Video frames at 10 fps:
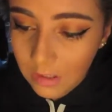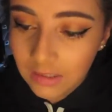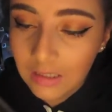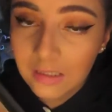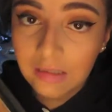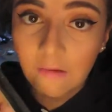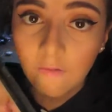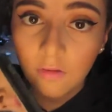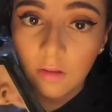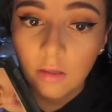This is
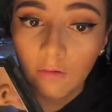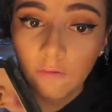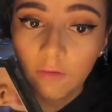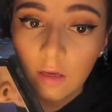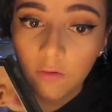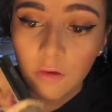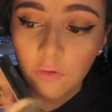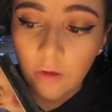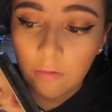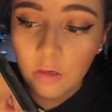definitely a
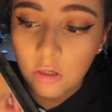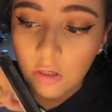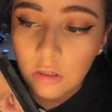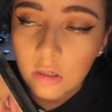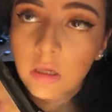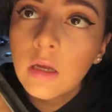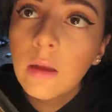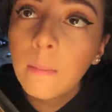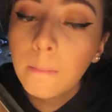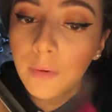very good
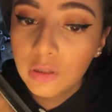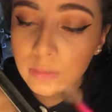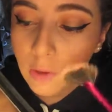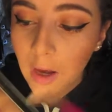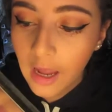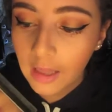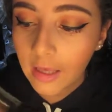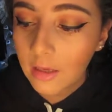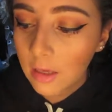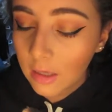buildable highlight.